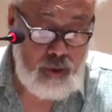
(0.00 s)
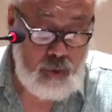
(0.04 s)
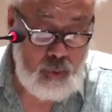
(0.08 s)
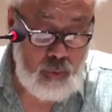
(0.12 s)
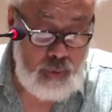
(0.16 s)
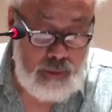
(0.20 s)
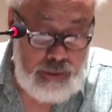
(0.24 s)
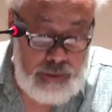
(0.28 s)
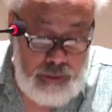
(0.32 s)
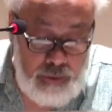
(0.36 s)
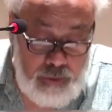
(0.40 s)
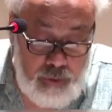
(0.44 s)

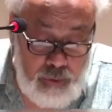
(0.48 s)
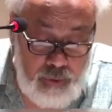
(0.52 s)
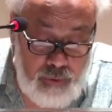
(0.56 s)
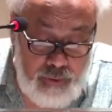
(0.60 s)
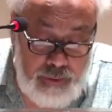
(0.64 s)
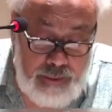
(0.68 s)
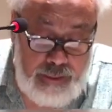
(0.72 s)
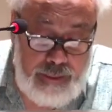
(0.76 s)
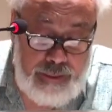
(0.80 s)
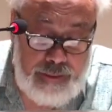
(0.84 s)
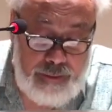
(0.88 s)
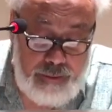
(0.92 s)
To
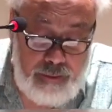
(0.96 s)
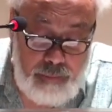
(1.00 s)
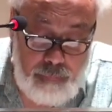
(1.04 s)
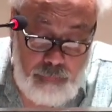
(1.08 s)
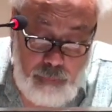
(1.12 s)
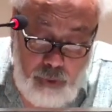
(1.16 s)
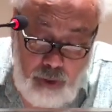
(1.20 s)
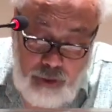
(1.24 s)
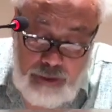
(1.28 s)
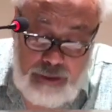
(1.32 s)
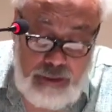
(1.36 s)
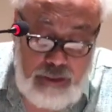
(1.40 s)
interrogate the
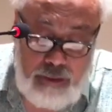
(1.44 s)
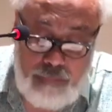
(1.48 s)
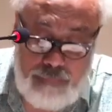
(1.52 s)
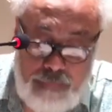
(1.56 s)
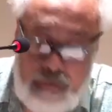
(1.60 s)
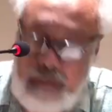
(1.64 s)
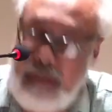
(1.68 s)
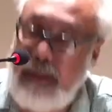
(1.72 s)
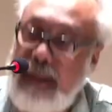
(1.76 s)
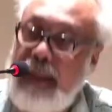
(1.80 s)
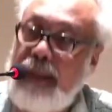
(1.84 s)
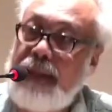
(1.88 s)
body
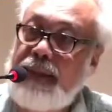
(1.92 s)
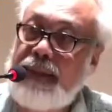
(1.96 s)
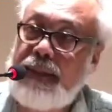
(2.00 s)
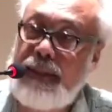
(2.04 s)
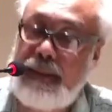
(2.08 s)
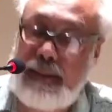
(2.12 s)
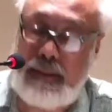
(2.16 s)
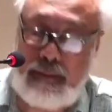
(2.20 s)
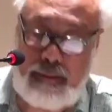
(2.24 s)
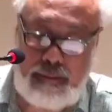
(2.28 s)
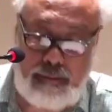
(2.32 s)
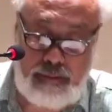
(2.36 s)
of the
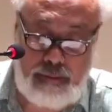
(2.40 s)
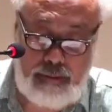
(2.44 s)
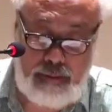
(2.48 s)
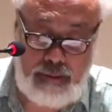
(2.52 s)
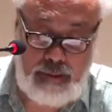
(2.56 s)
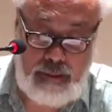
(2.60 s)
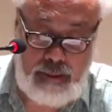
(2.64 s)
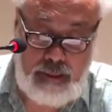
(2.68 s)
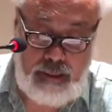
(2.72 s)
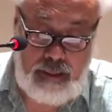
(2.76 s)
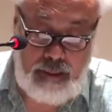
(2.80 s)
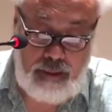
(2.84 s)
nation,
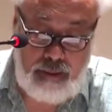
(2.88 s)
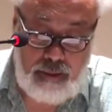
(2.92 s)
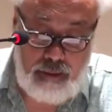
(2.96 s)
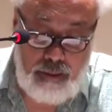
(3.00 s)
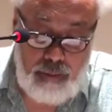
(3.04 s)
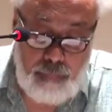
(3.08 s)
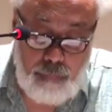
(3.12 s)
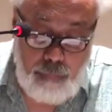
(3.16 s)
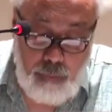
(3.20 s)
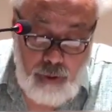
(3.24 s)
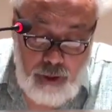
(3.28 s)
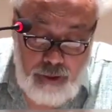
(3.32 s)

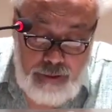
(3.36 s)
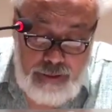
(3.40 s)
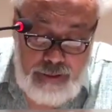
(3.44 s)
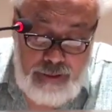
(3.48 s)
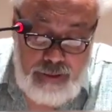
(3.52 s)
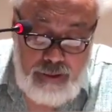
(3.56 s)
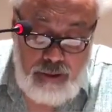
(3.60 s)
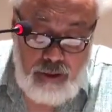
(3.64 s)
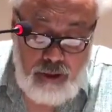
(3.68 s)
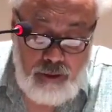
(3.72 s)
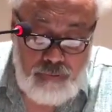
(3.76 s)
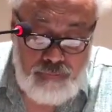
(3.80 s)
the
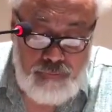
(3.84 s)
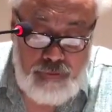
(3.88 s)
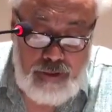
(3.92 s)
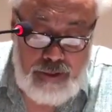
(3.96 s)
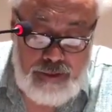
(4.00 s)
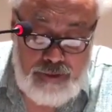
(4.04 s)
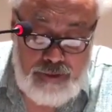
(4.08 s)
body of